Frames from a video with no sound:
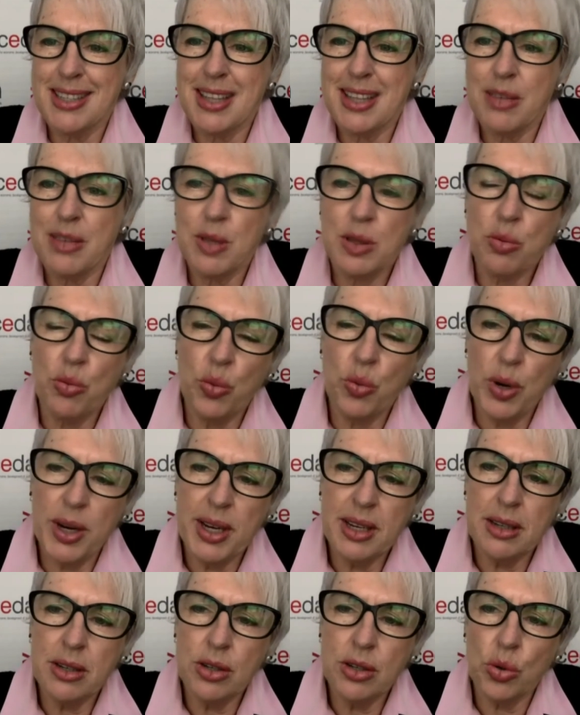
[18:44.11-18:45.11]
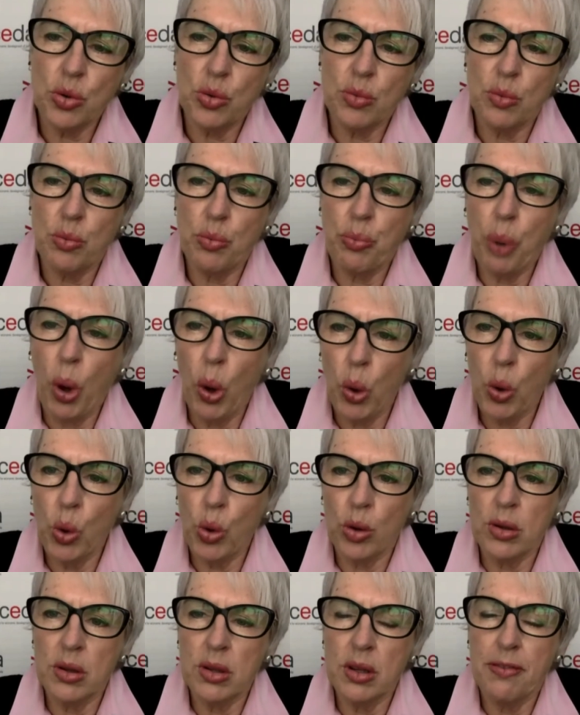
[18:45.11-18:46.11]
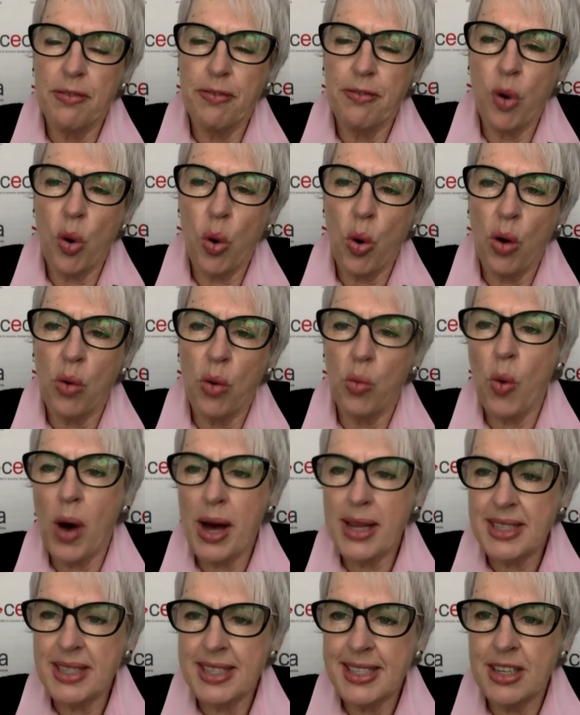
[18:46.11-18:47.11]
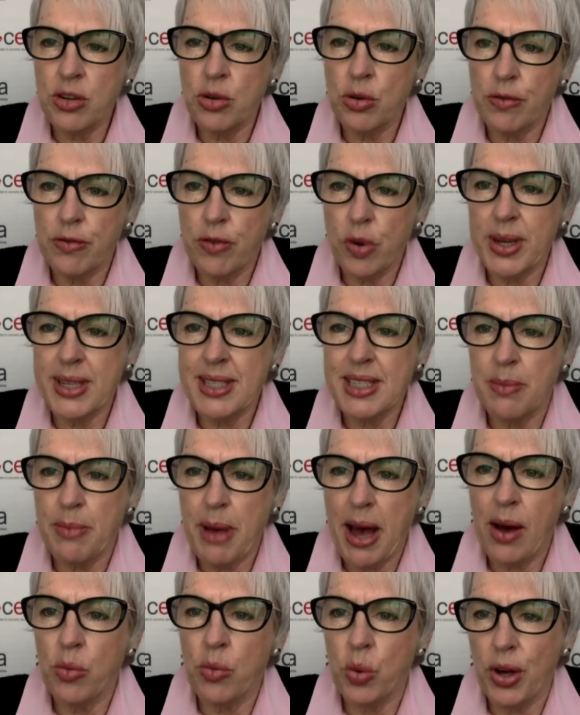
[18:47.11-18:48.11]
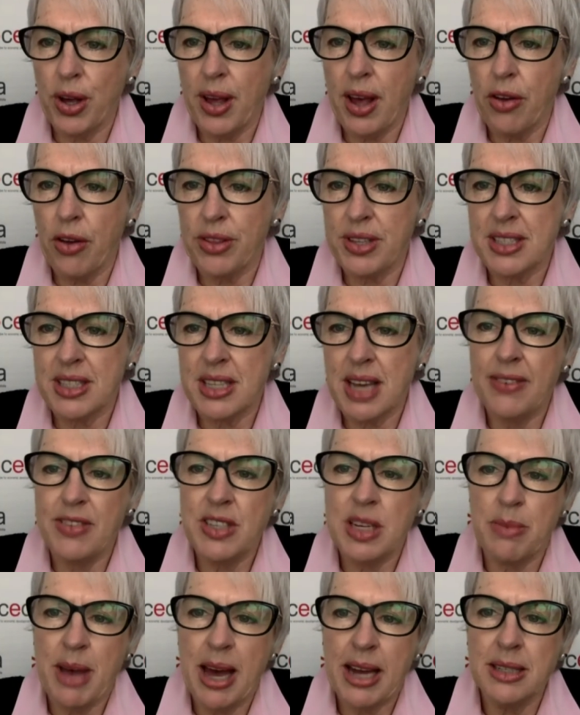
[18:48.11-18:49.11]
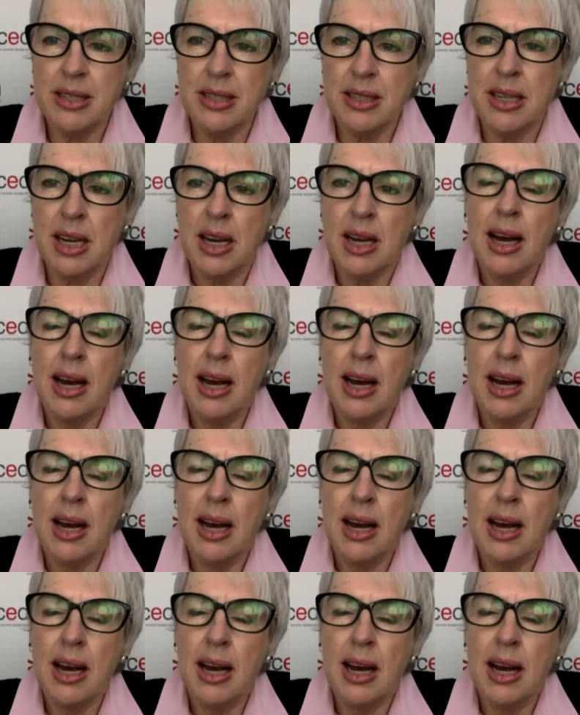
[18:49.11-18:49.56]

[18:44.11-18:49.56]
there was real pull for one single voice about work, health and safety matters.